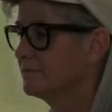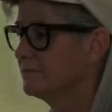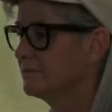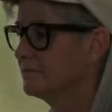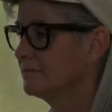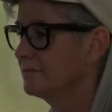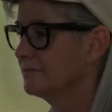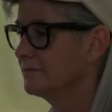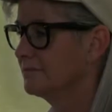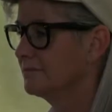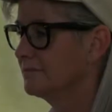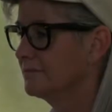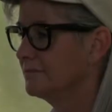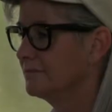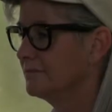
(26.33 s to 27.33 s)
an
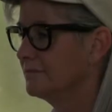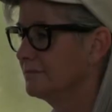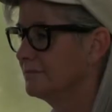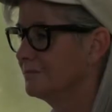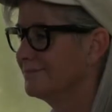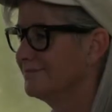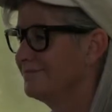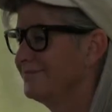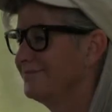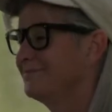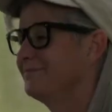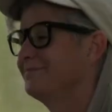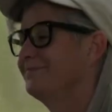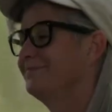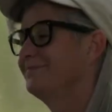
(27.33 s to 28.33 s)
alternative personality?
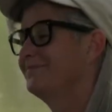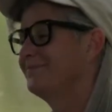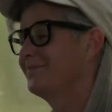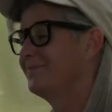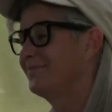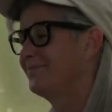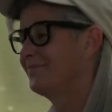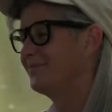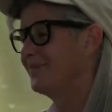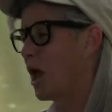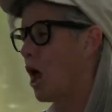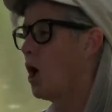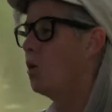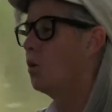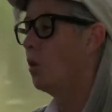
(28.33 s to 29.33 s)

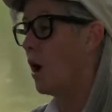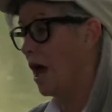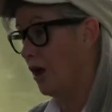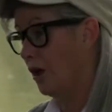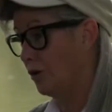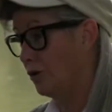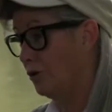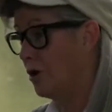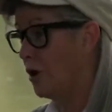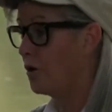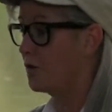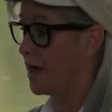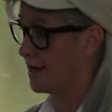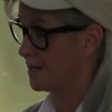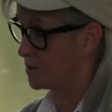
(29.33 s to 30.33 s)
Well, you
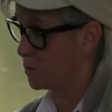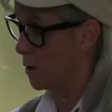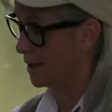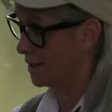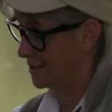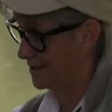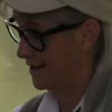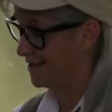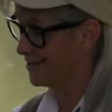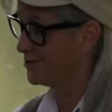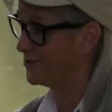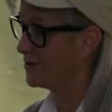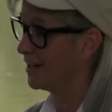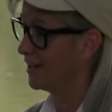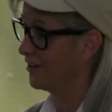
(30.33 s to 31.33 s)
know that as well as I
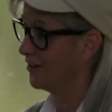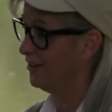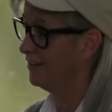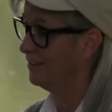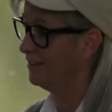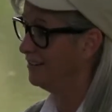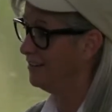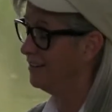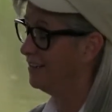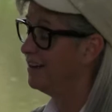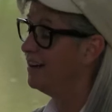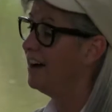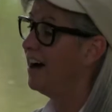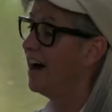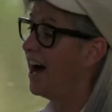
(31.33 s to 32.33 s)
do, Carol.
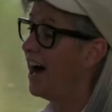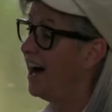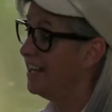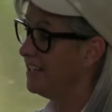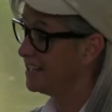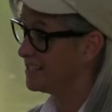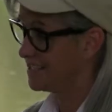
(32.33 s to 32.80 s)
I